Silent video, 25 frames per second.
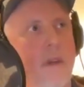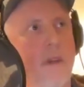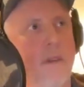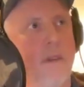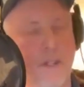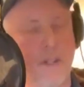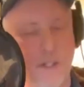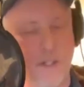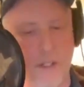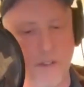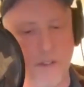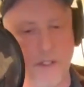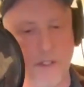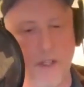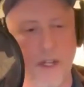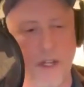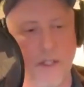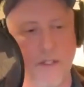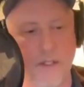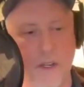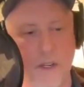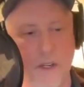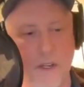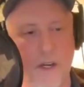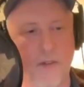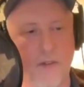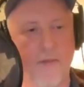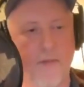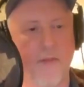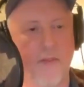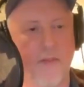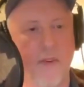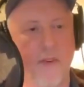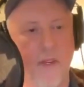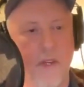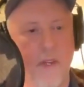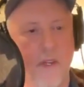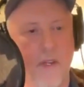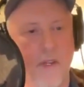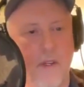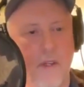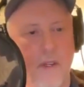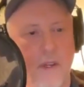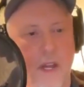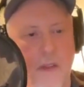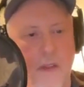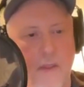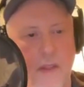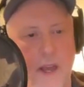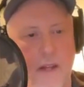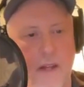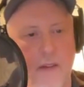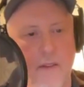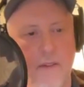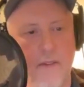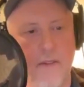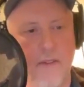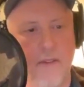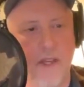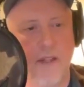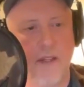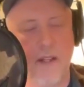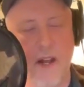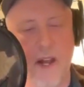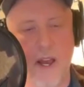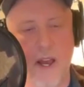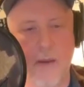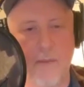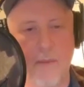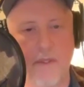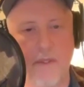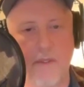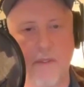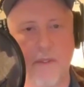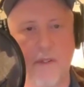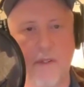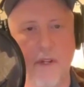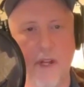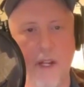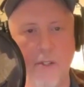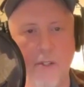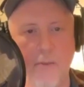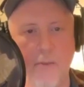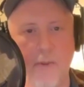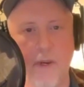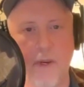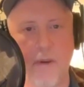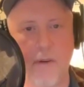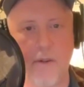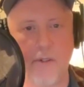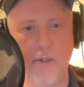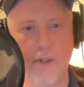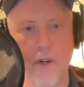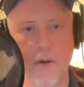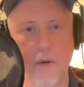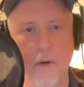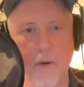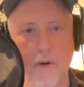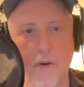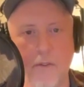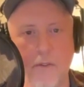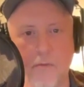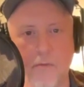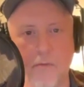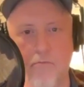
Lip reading: They turn the lights off. And that thing that happens in an HBO show where it goes,